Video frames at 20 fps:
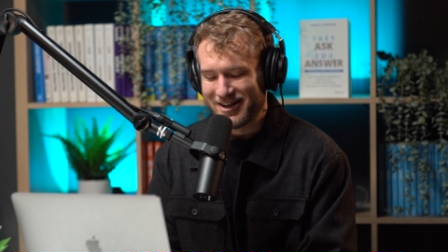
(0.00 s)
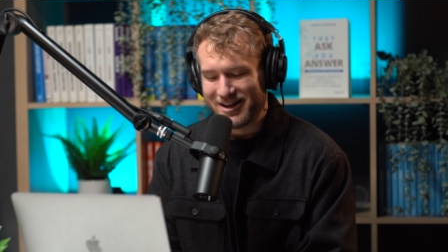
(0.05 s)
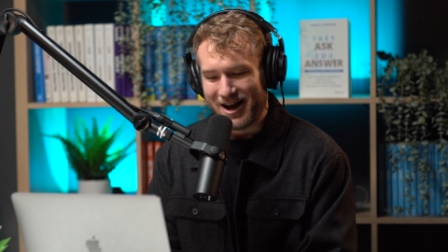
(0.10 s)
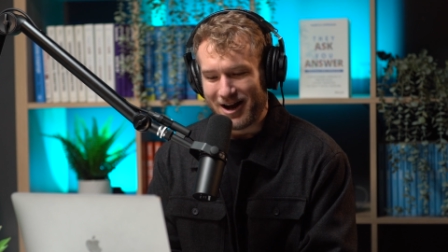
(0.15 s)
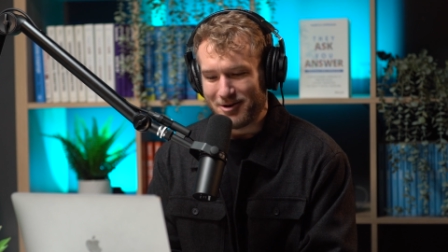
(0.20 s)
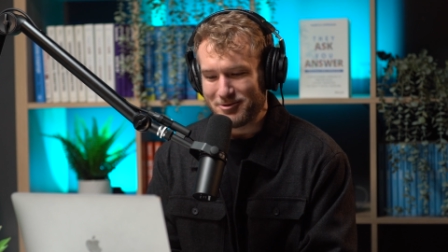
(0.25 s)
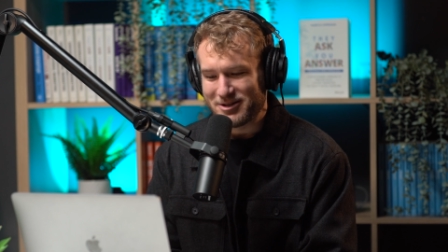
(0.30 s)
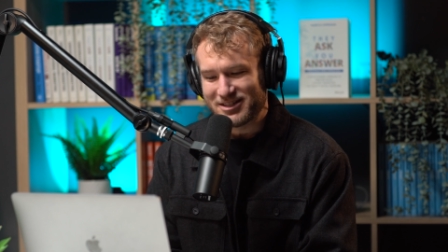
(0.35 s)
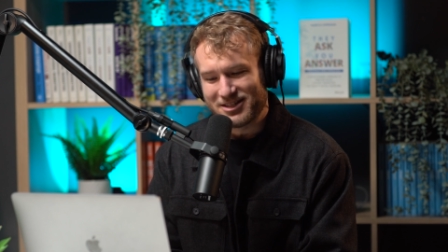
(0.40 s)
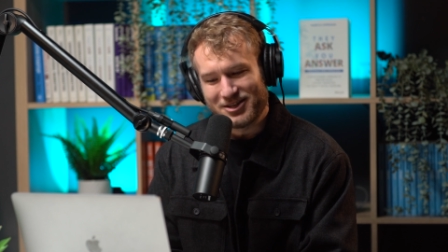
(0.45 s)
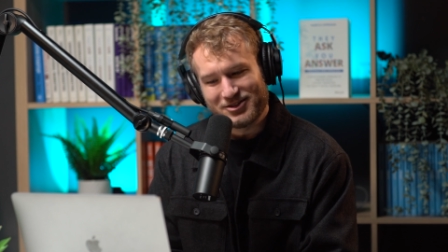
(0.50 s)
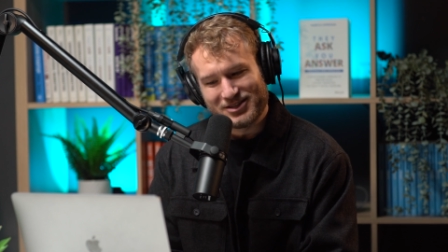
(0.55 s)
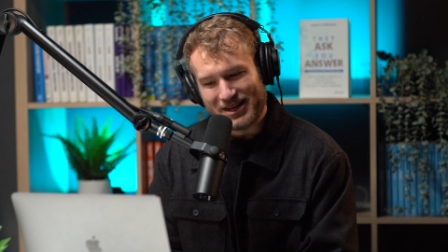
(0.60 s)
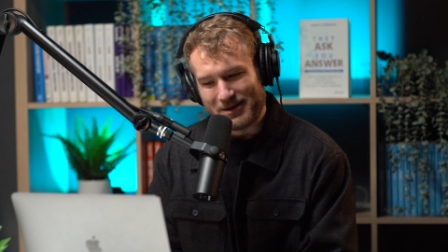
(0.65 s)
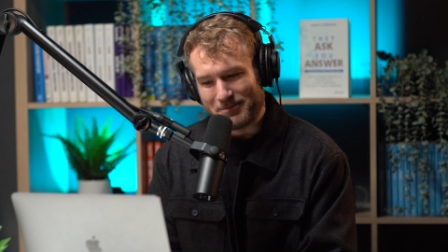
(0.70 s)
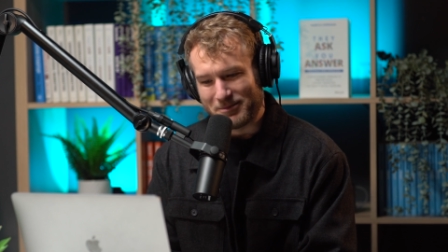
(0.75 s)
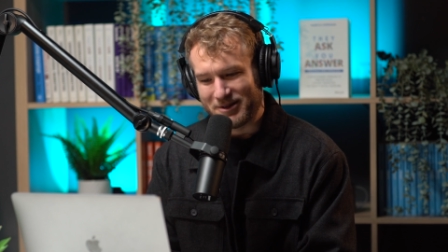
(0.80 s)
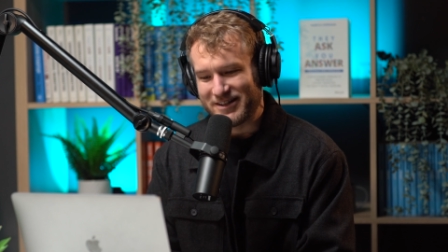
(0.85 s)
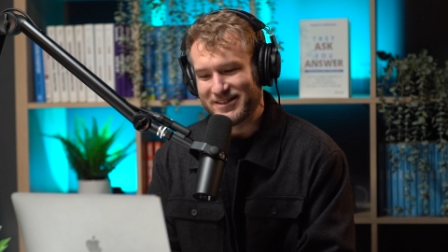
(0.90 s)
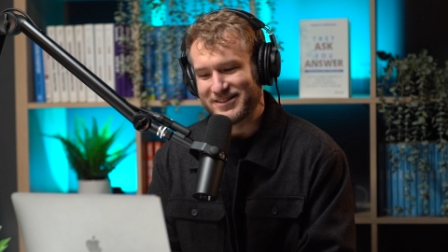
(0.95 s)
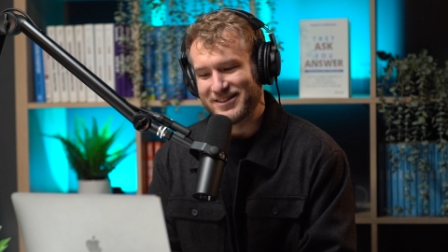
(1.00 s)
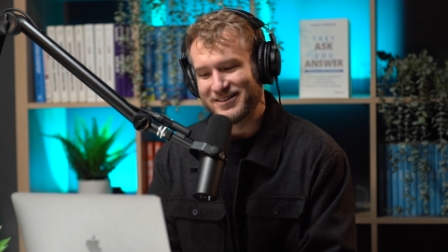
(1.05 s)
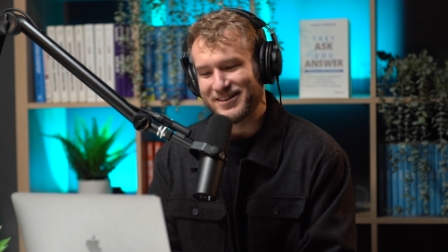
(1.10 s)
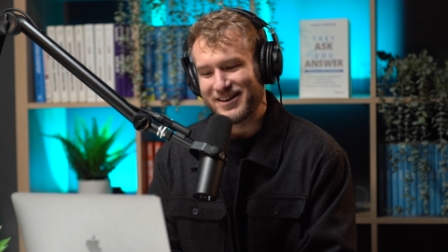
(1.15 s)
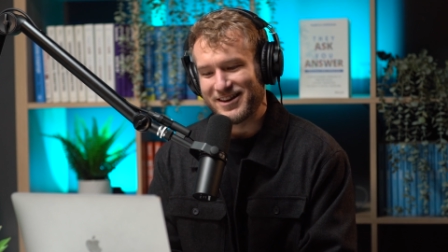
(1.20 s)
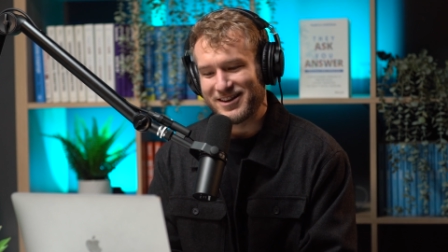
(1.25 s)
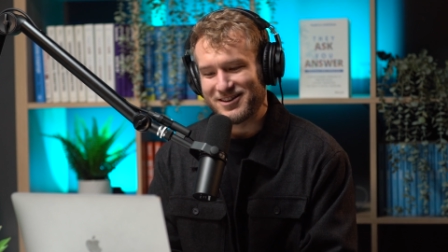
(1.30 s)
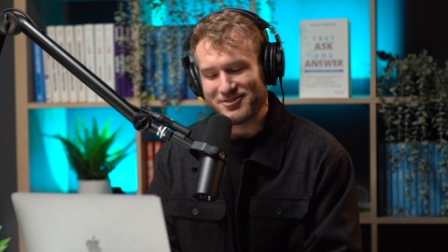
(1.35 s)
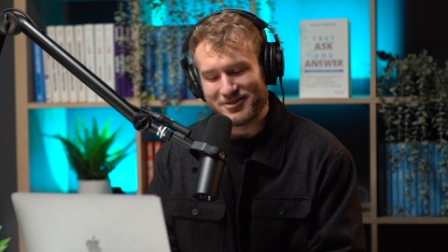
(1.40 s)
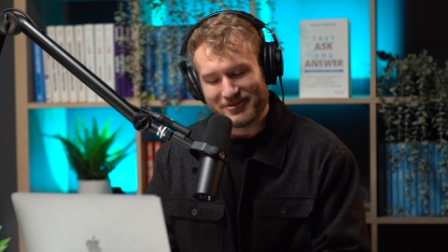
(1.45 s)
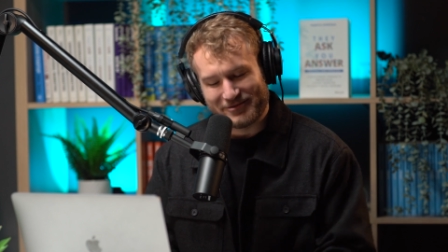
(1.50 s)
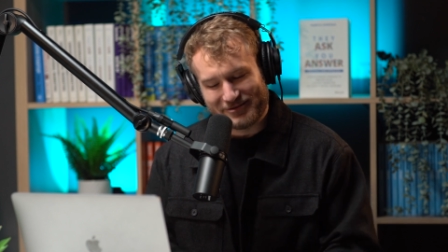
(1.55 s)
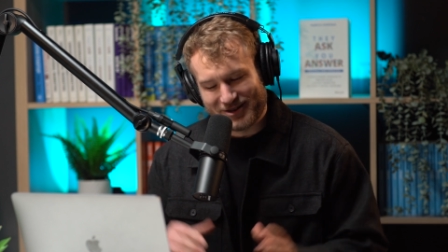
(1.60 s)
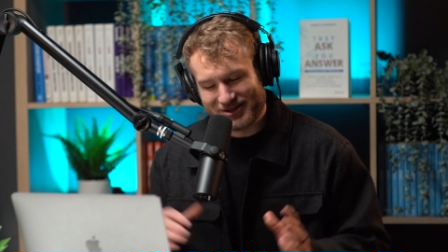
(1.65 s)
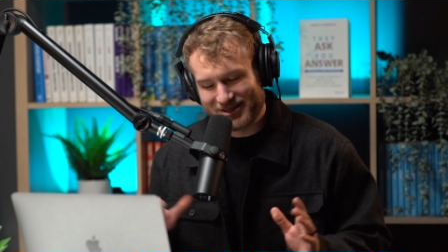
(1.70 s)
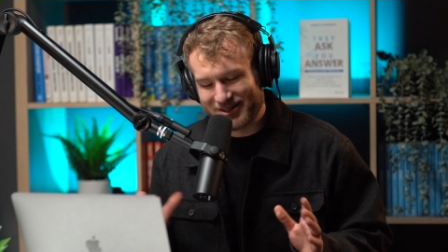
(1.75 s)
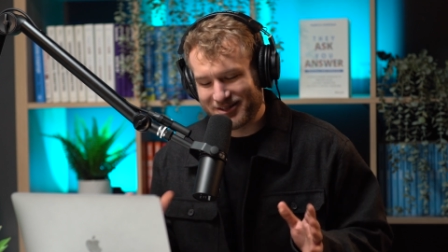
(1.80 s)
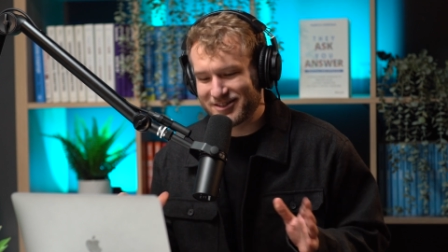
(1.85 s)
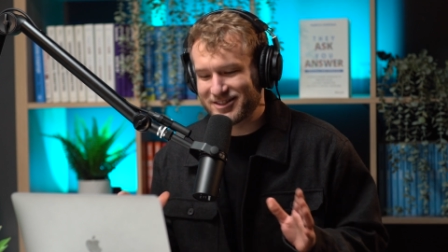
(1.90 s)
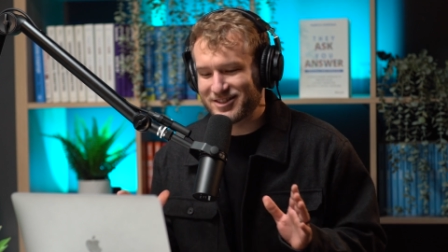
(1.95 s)
I always do say please and thank you. It mm-hmm.
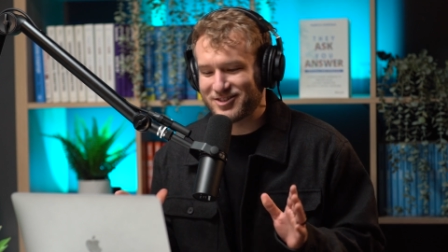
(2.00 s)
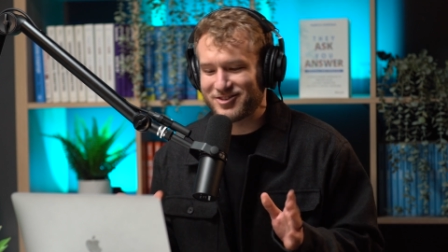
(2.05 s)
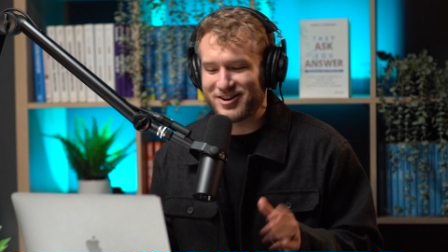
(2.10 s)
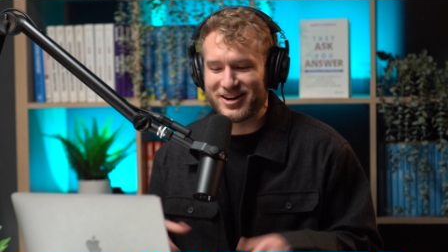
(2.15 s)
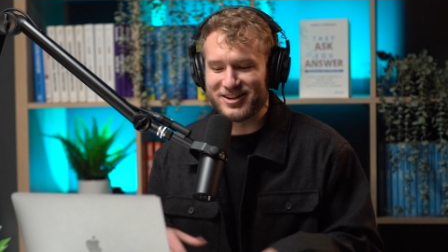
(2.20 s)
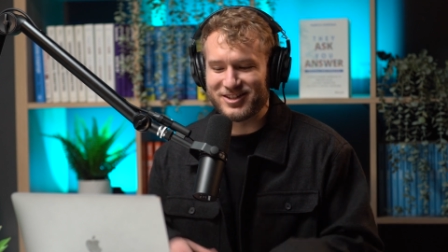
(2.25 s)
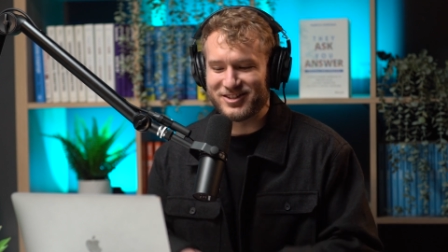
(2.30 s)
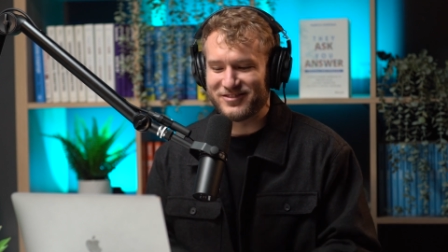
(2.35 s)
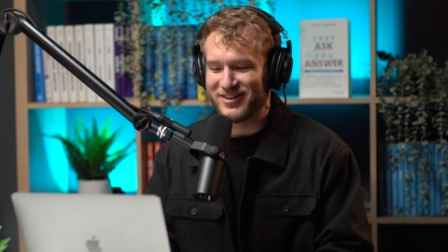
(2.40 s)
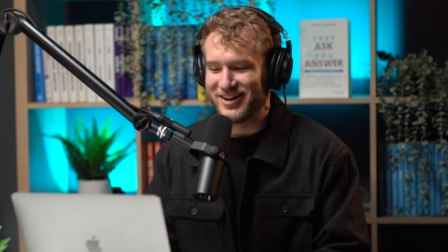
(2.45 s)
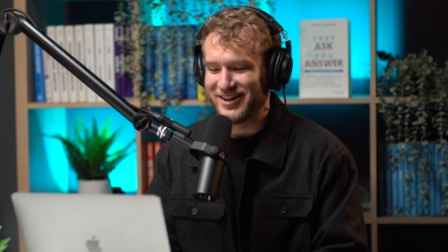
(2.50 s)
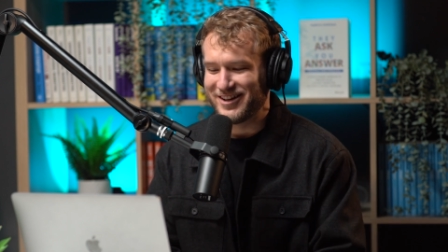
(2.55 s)
feels a little strange,